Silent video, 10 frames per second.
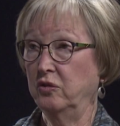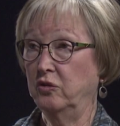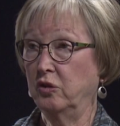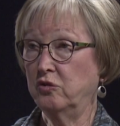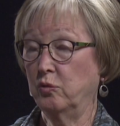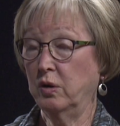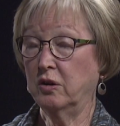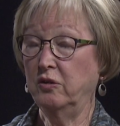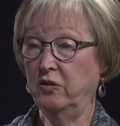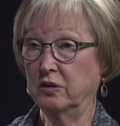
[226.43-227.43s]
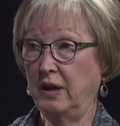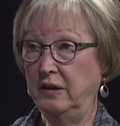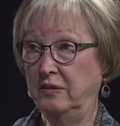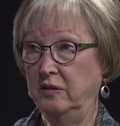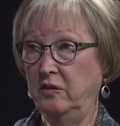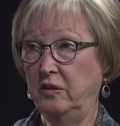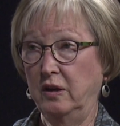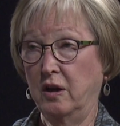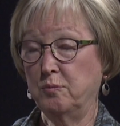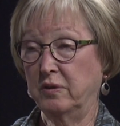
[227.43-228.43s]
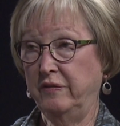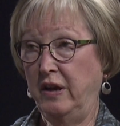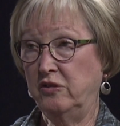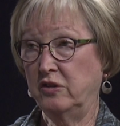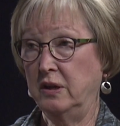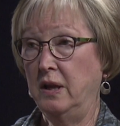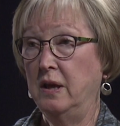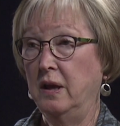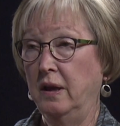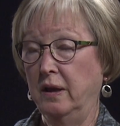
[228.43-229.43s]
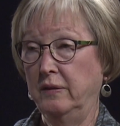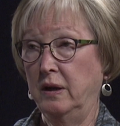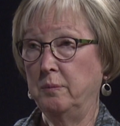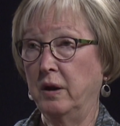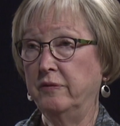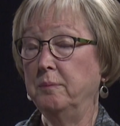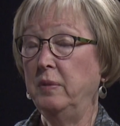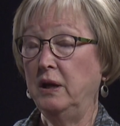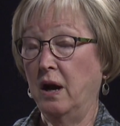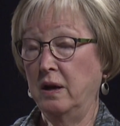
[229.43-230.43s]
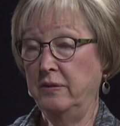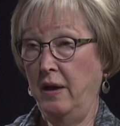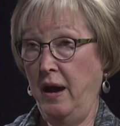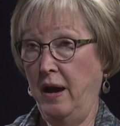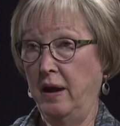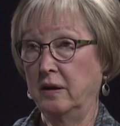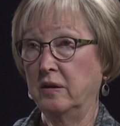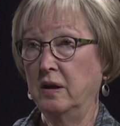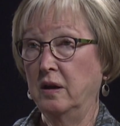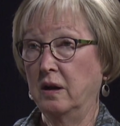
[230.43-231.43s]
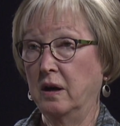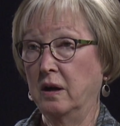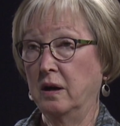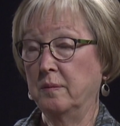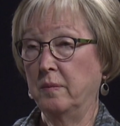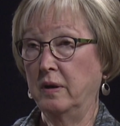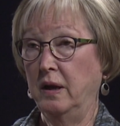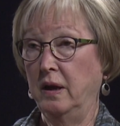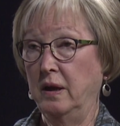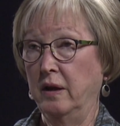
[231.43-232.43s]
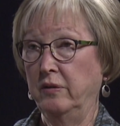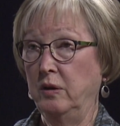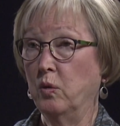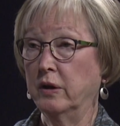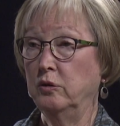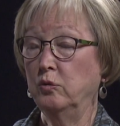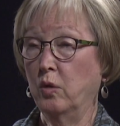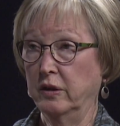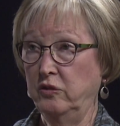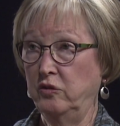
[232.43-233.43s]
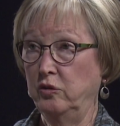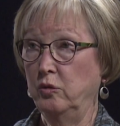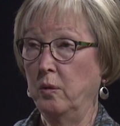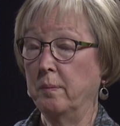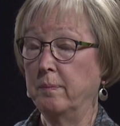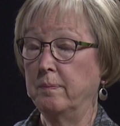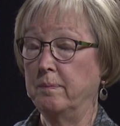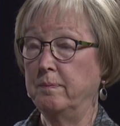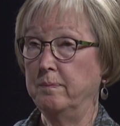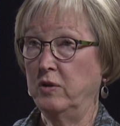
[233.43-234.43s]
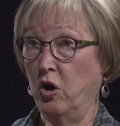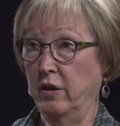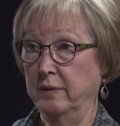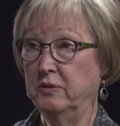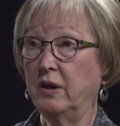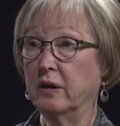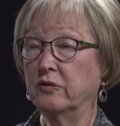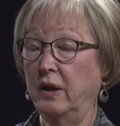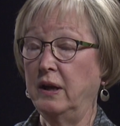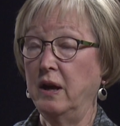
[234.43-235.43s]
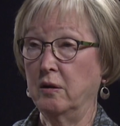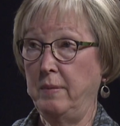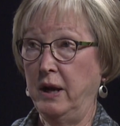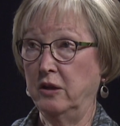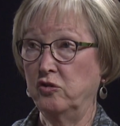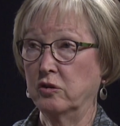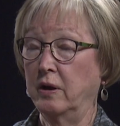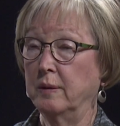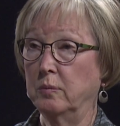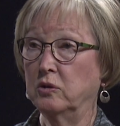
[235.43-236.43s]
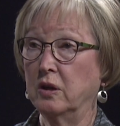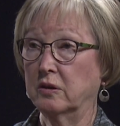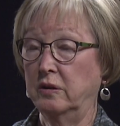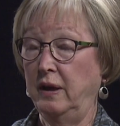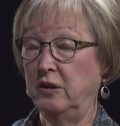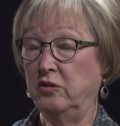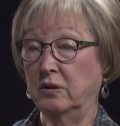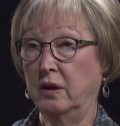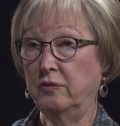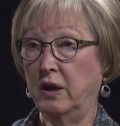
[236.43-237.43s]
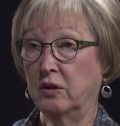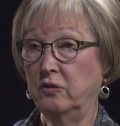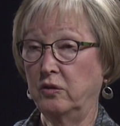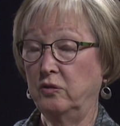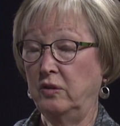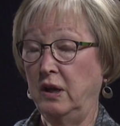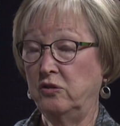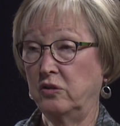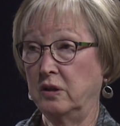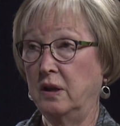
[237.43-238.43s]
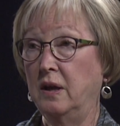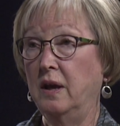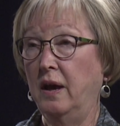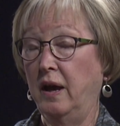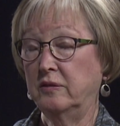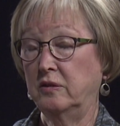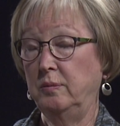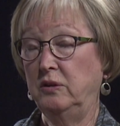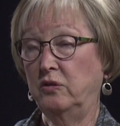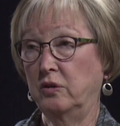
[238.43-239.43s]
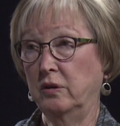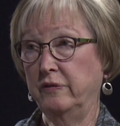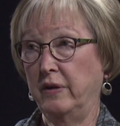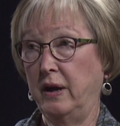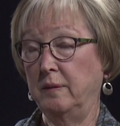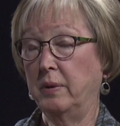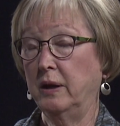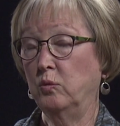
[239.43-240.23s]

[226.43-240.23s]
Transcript: and social workers are licensed in our profession, and then above and beyond that, anyone who wants to call themselves a care manager and belong to the Aging Life Care Association has to be certified by